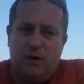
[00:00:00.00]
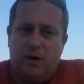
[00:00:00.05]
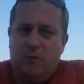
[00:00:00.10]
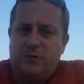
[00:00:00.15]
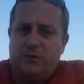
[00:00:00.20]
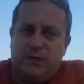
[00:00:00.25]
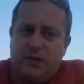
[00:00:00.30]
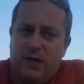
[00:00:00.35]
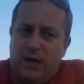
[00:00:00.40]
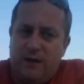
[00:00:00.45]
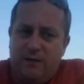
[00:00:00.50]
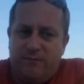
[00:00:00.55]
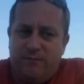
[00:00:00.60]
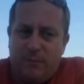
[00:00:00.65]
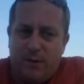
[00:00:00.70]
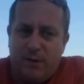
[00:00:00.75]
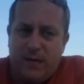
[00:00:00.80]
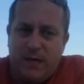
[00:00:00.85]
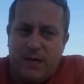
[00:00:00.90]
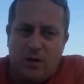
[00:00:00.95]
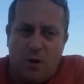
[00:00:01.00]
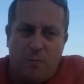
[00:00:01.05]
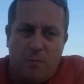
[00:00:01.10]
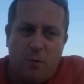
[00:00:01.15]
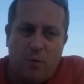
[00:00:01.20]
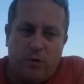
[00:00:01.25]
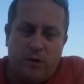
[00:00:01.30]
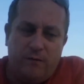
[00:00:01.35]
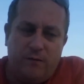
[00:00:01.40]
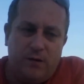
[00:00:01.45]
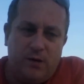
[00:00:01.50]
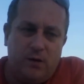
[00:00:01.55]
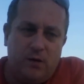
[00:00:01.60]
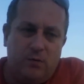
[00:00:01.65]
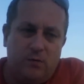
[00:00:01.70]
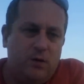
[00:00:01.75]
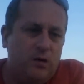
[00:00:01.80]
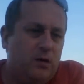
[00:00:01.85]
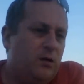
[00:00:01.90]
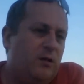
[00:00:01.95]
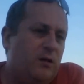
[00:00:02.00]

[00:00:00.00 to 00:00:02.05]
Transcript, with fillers: I would say, from an eco point of view,